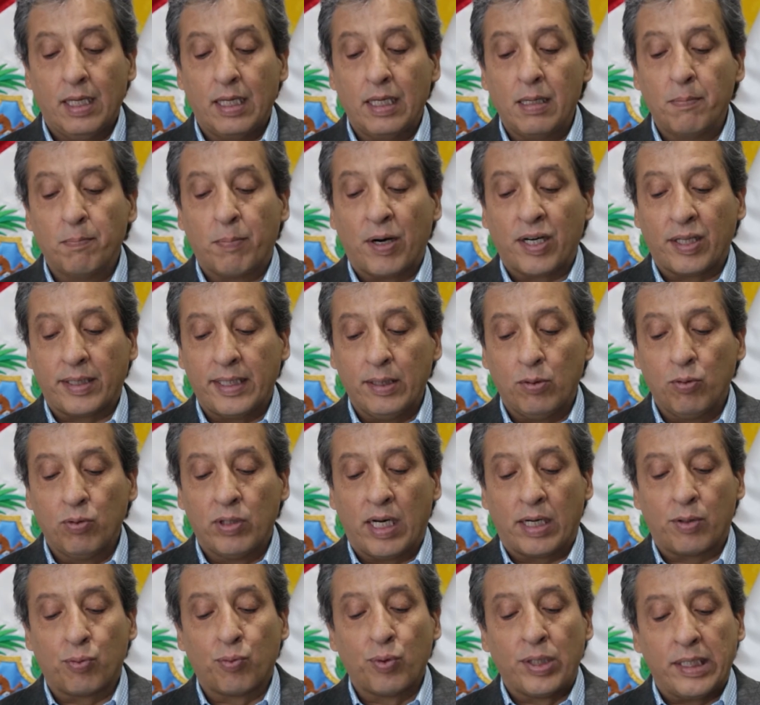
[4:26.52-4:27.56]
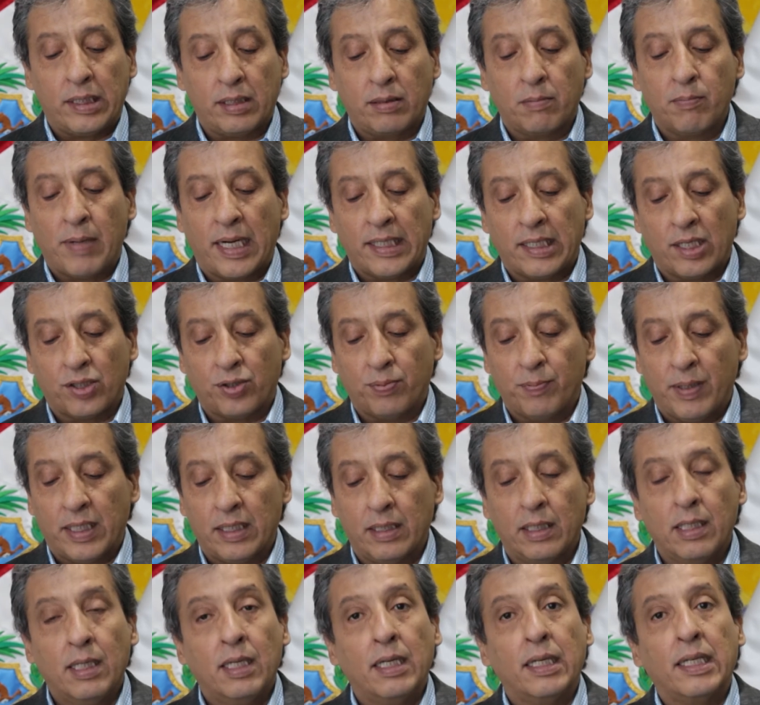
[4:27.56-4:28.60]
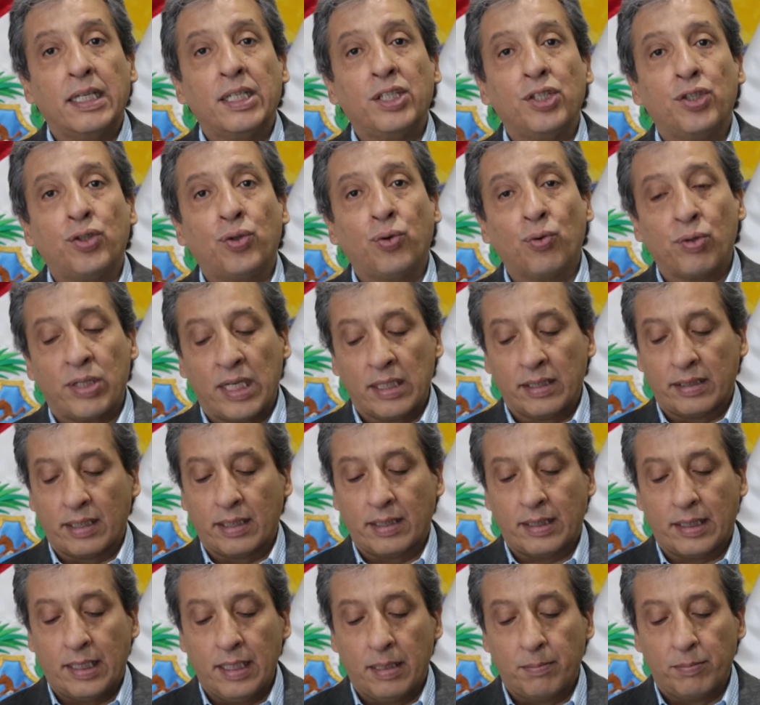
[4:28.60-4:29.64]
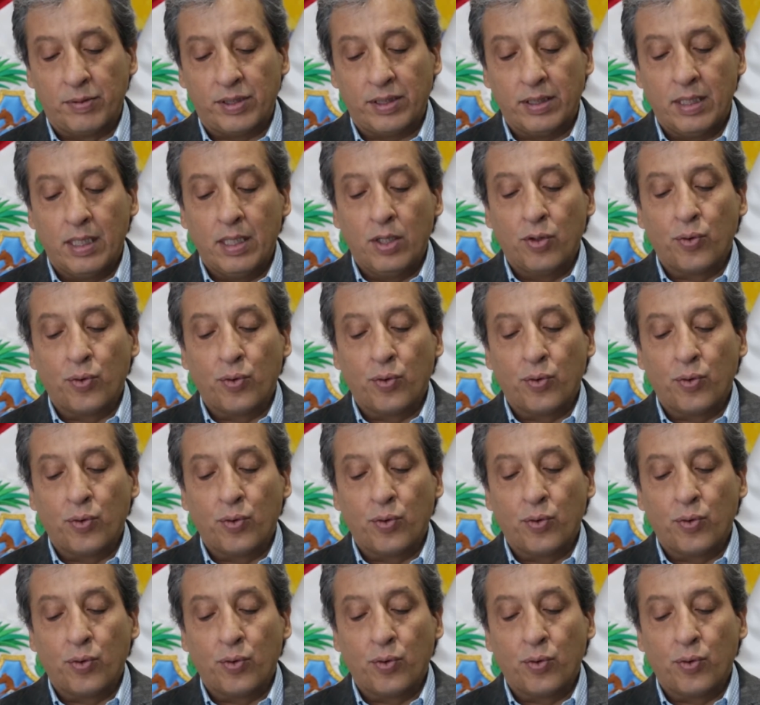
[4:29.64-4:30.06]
in particular risk management, insurance schemes,